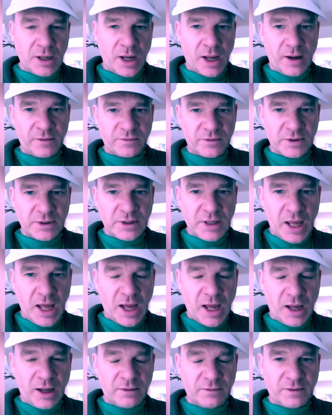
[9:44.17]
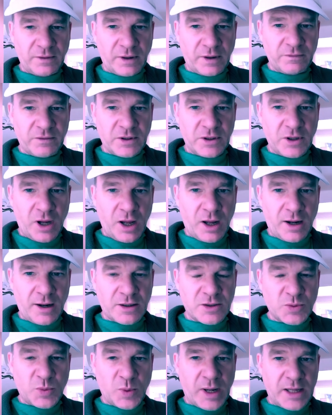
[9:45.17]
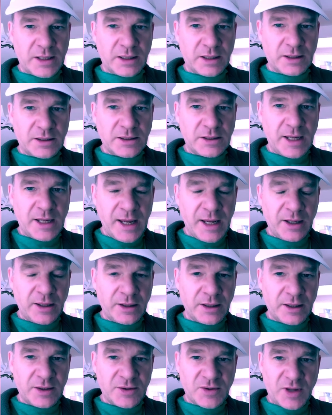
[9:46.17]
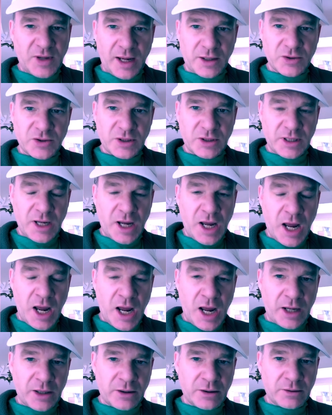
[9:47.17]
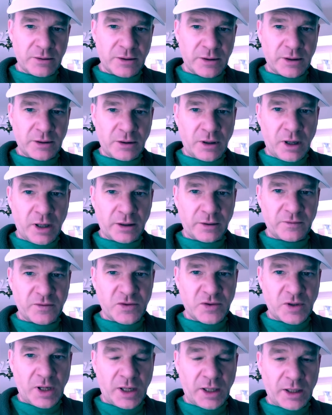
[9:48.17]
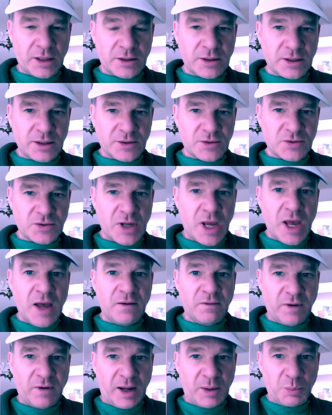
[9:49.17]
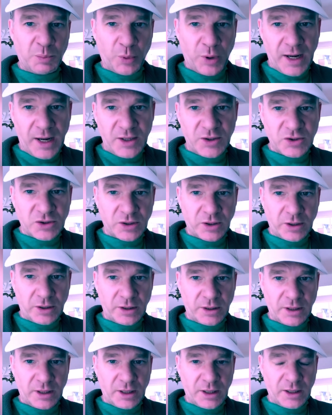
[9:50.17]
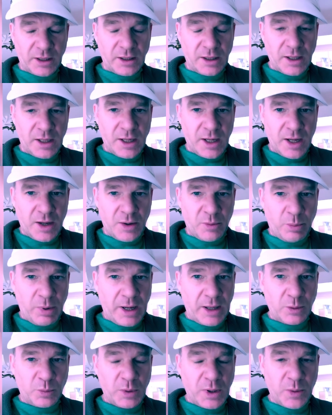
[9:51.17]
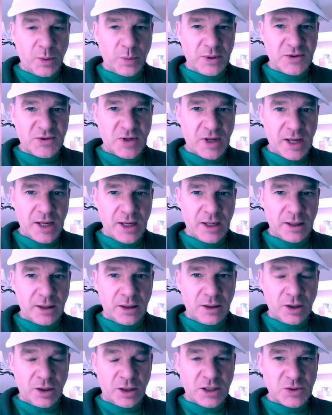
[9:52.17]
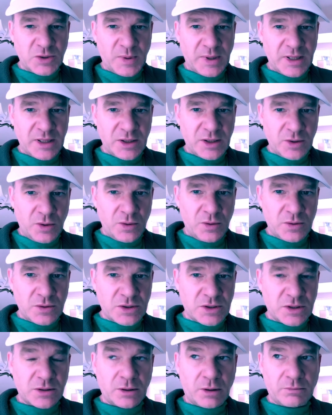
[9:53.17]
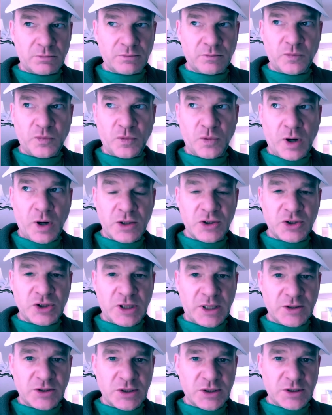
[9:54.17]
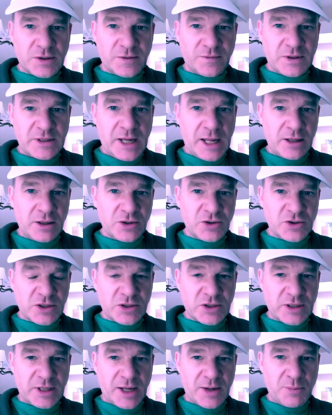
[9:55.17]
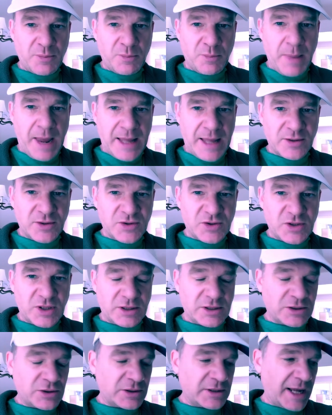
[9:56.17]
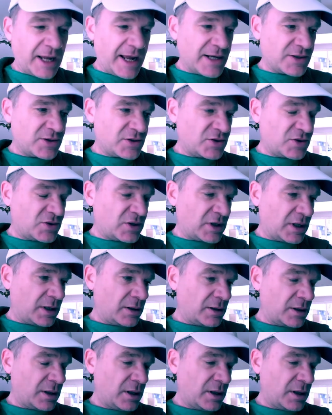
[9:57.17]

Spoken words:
of love of the dog's wagging tail is actually higher than a lot of scientists, vibrationally. But we would say, you know, because we use, for our judges of intelligence, like Mensa tests and